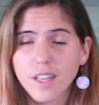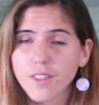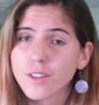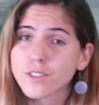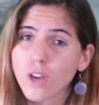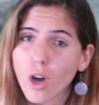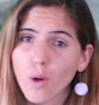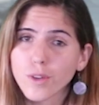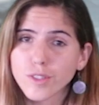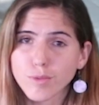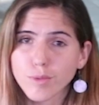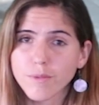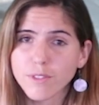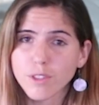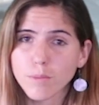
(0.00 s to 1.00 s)
There's always
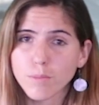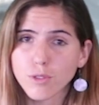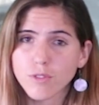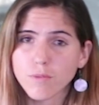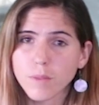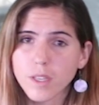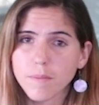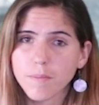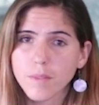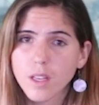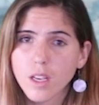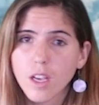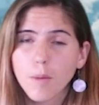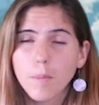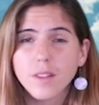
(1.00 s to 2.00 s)
room for improvement.
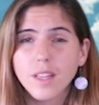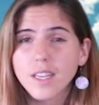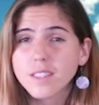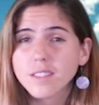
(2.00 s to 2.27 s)
But they